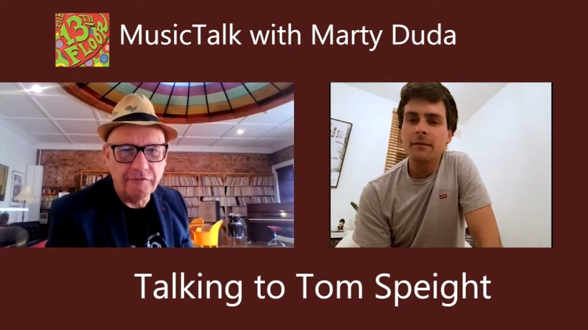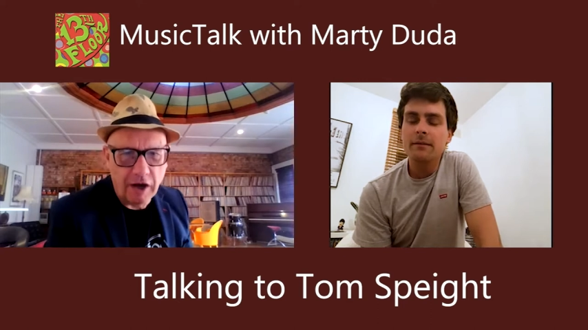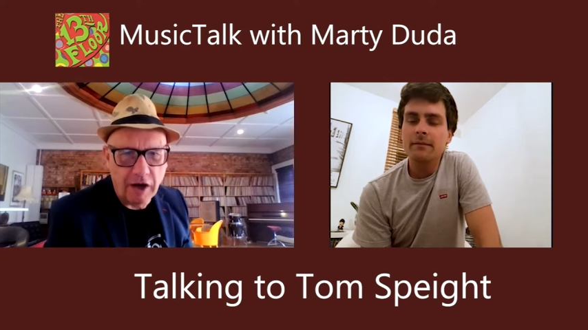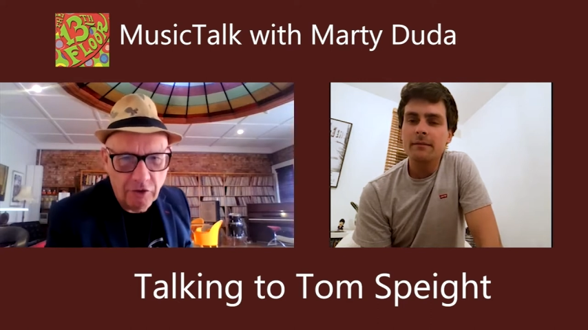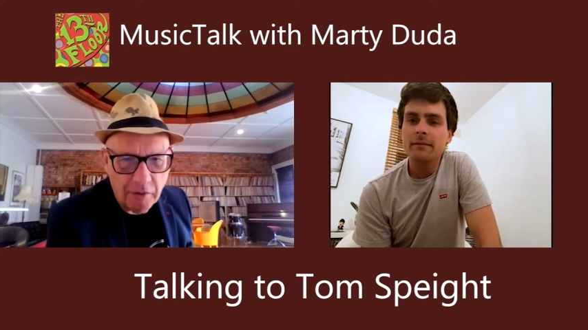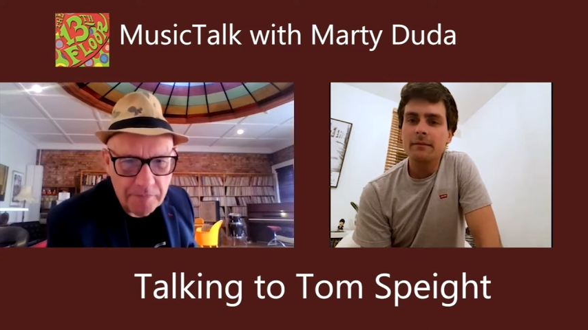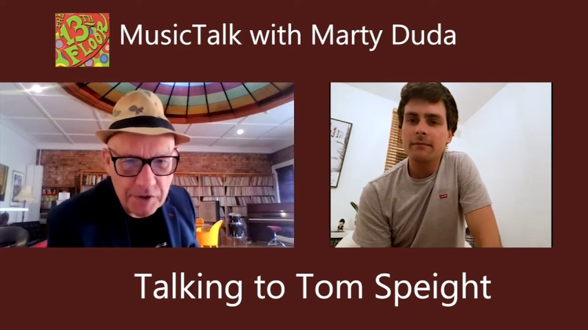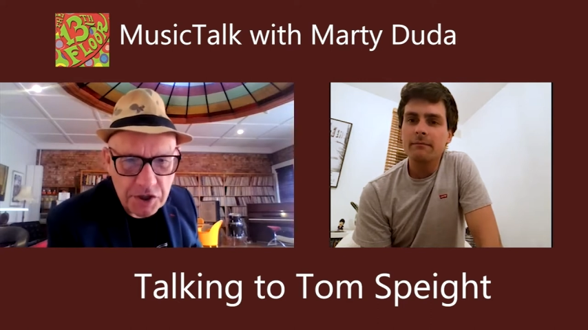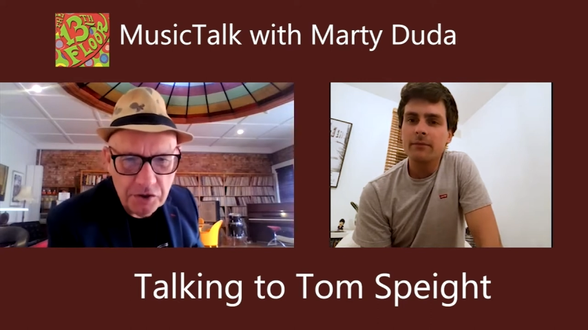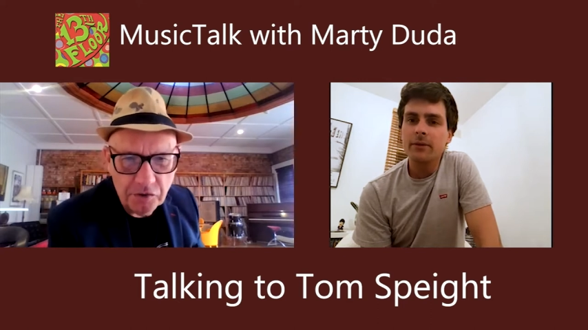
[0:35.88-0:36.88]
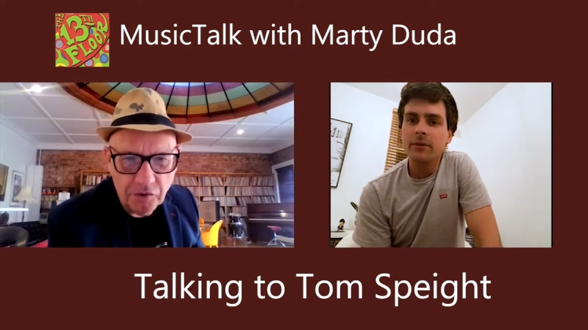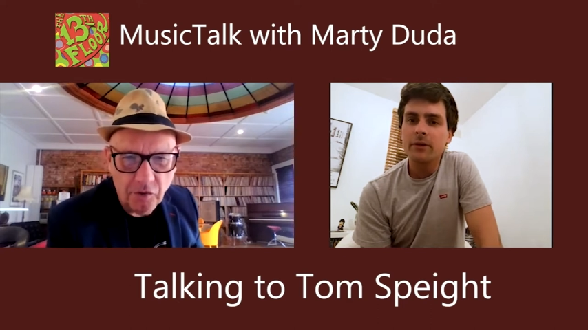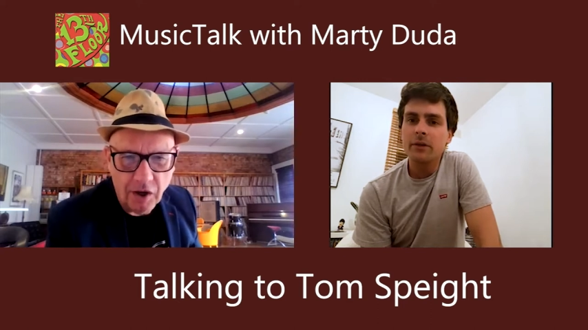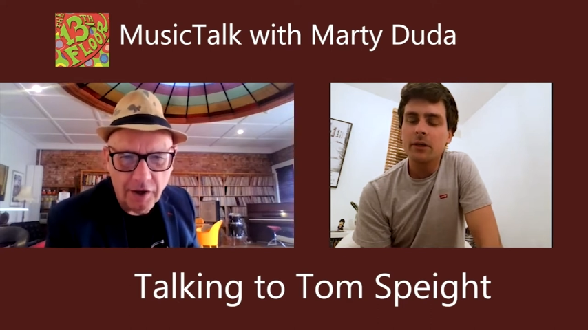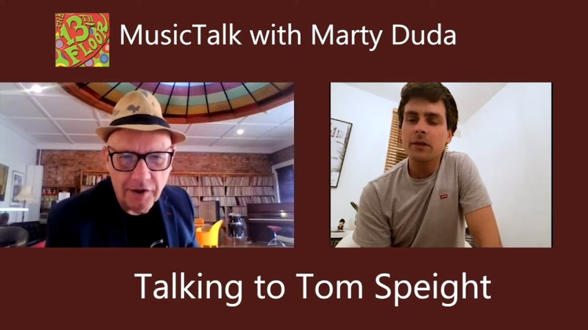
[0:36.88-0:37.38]
Speaker 1: follow up
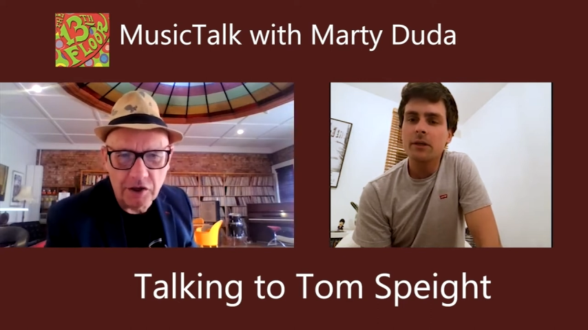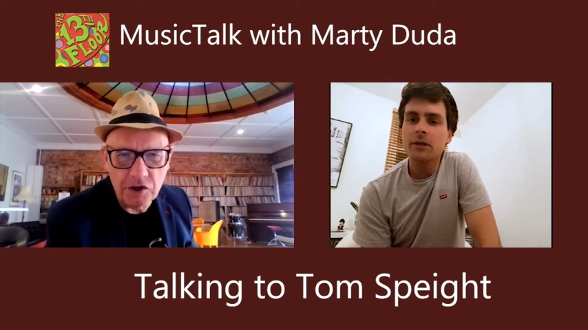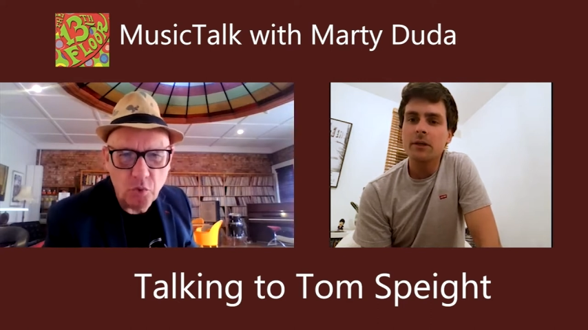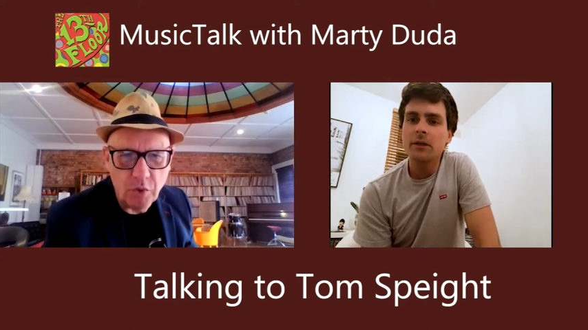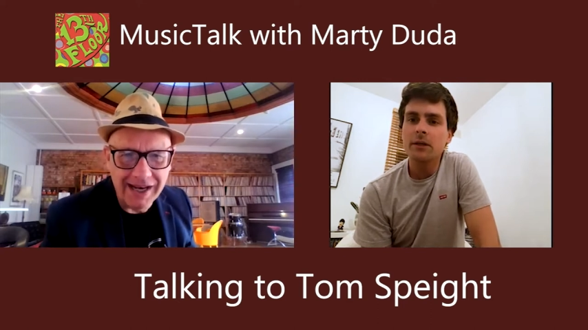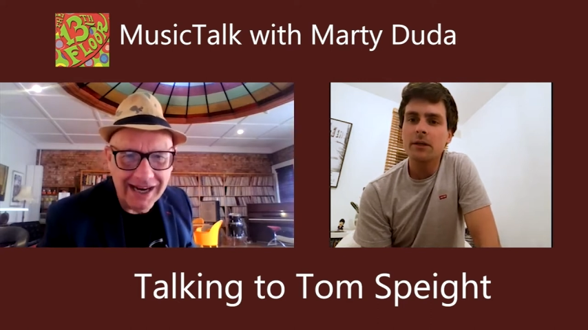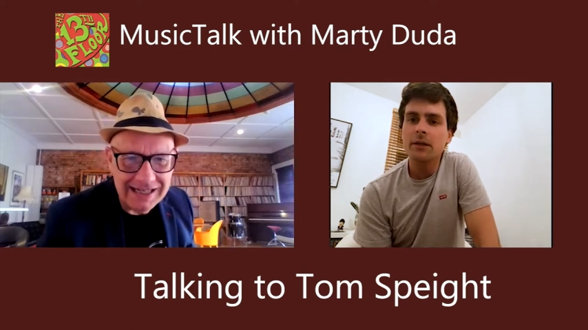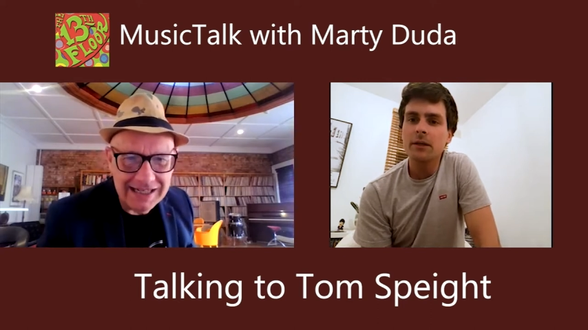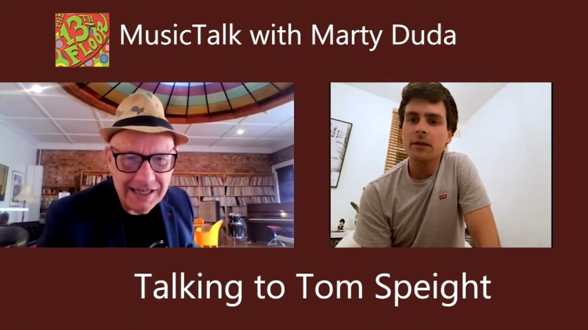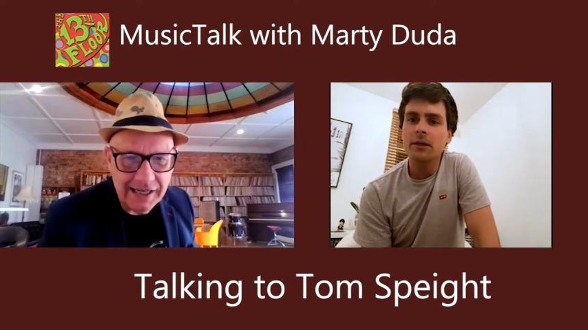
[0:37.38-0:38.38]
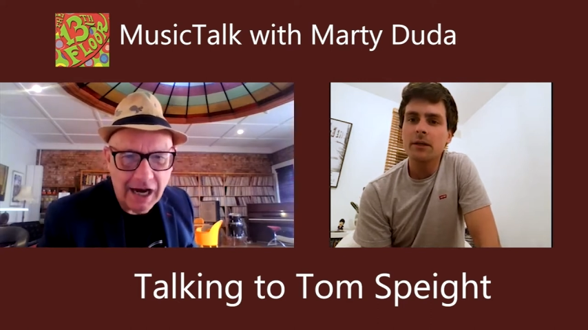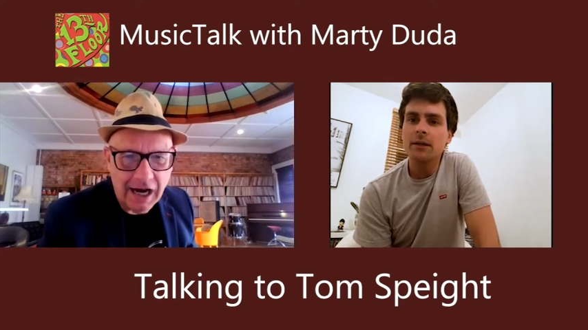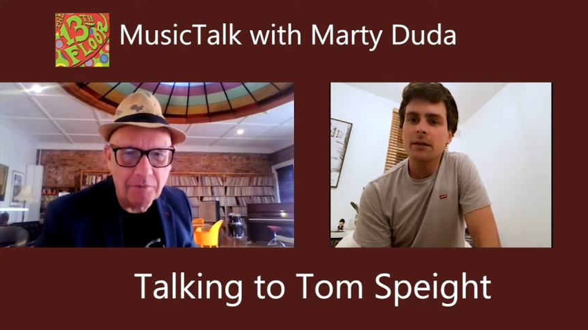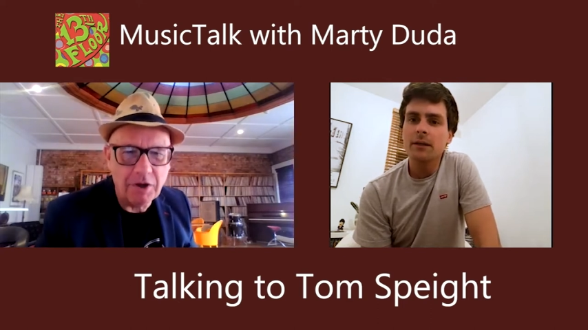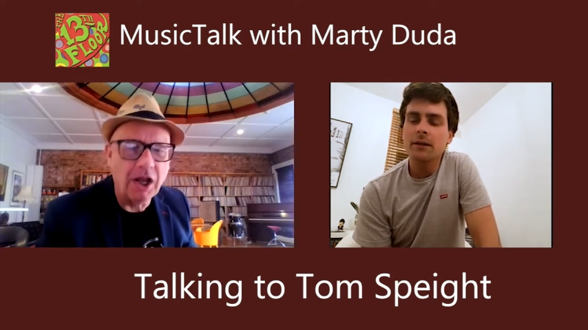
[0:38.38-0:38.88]
to uh, your 2019
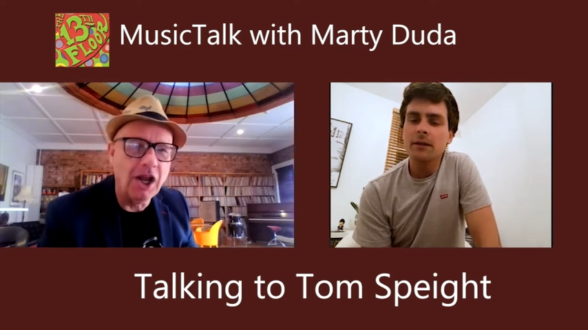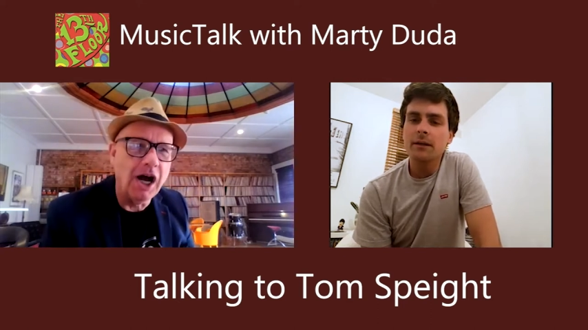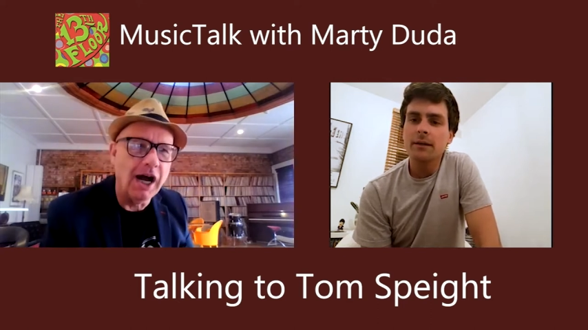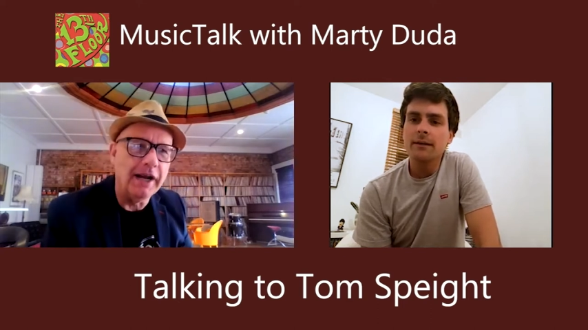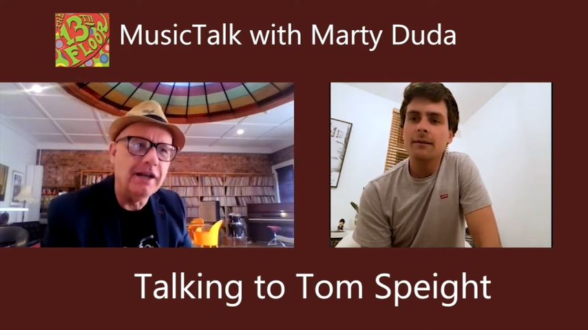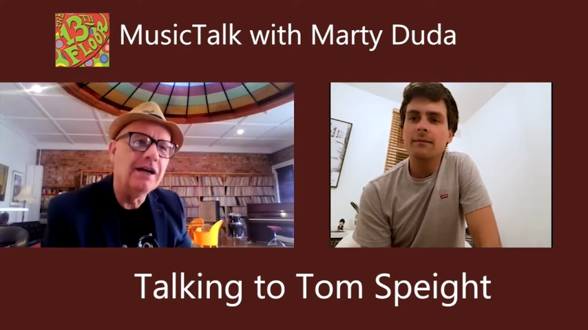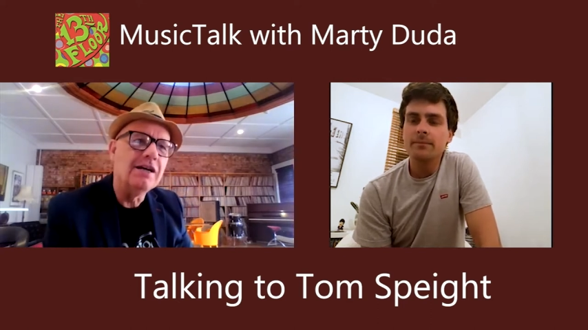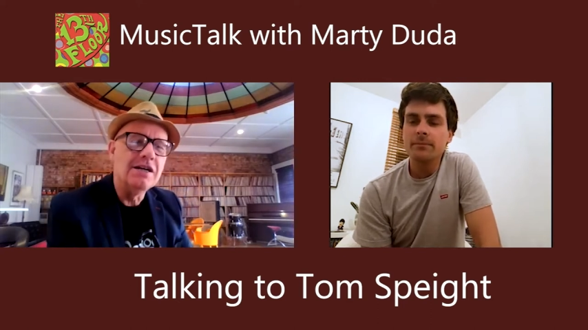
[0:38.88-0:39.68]
album Collide.